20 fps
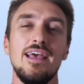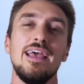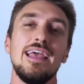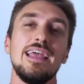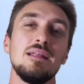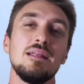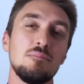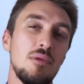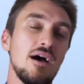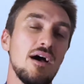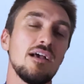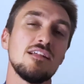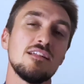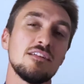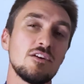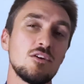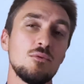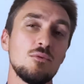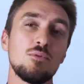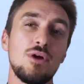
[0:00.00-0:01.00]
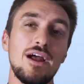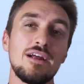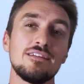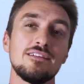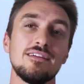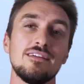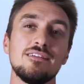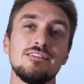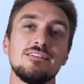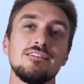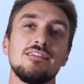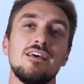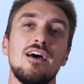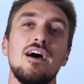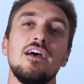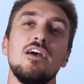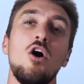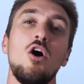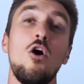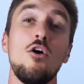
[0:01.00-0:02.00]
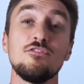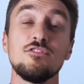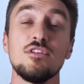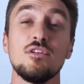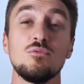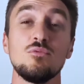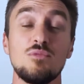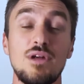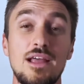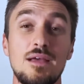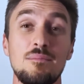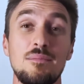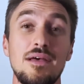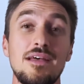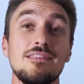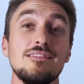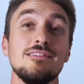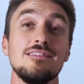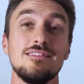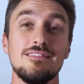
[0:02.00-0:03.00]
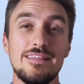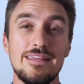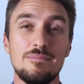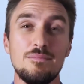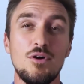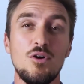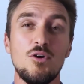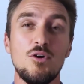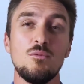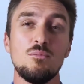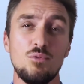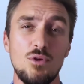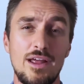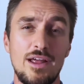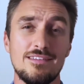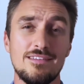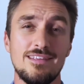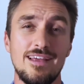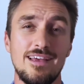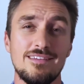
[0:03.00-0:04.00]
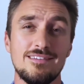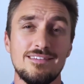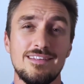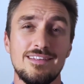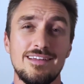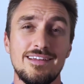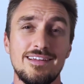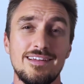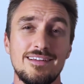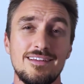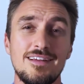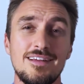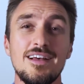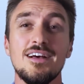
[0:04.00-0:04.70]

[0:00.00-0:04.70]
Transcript: In my clinical practice, I often recommend SIBO breath testing.